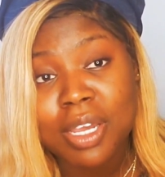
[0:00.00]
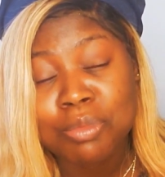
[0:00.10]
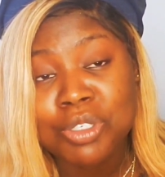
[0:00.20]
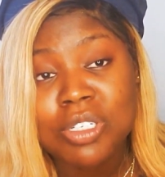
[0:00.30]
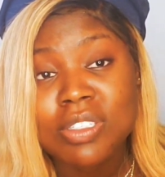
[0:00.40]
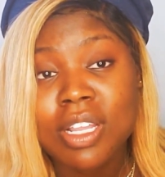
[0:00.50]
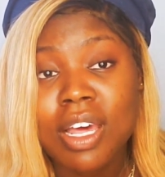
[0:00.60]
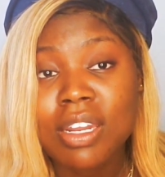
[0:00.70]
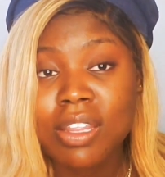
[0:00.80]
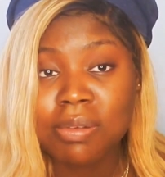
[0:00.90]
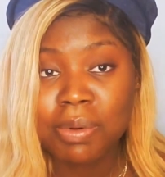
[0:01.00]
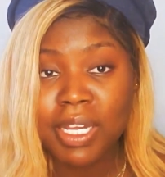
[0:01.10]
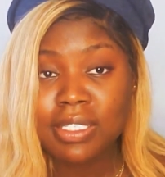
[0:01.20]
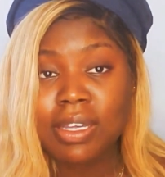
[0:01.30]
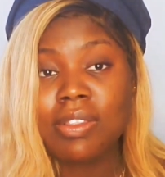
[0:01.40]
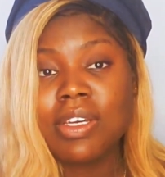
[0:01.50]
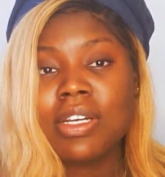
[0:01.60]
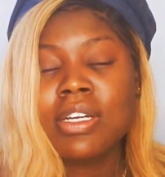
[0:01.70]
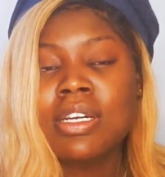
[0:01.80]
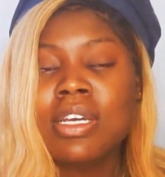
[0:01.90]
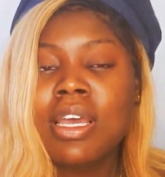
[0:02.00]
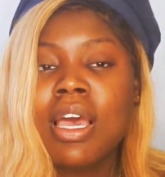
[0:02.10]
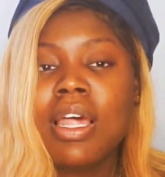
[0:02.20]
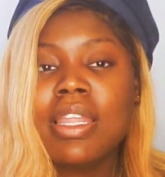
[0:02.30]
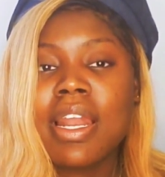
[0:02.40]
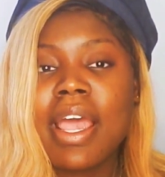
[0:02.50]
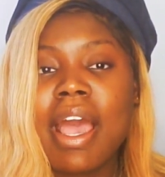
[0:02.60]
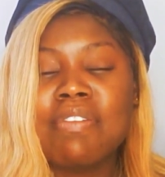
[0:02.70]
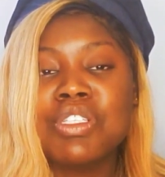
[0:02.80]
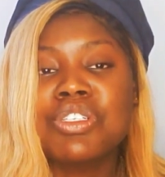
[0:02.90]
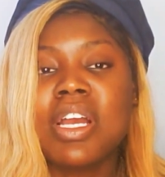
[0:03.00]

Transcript: I'm sure there's a lot of other brands out there that I haven't